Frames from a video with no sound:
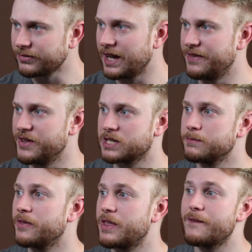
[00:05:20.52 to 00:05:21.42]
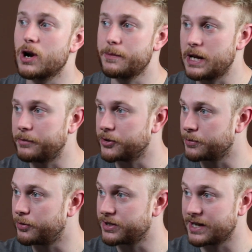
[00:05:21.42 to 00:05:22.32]
And this month I've already been able to
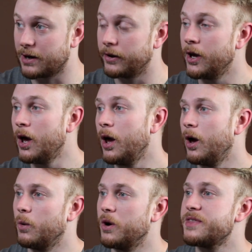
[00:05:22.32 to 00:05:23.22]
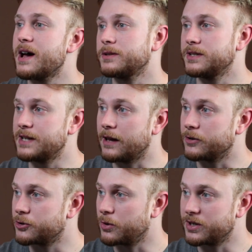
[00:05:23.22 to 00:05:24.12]
put down
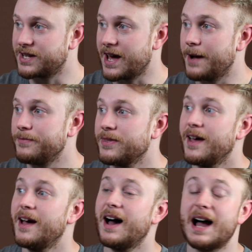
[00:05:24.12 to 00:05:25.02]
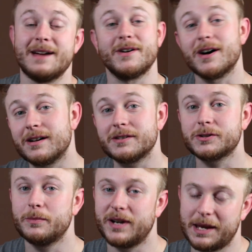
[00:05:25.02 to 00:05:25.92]
$1,000 towards that. I've
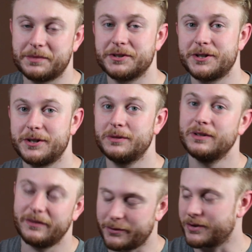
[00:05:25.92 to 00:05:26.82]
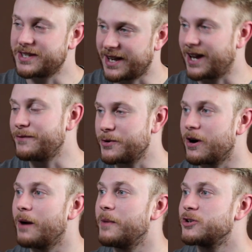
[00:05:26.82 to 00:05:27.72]
also been able to, if you
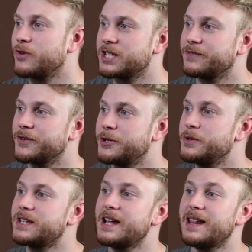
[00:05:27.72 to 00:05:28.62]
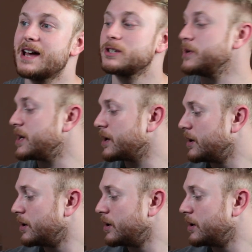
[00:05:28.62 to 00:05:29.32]
caught my Transfer Tuesday last week,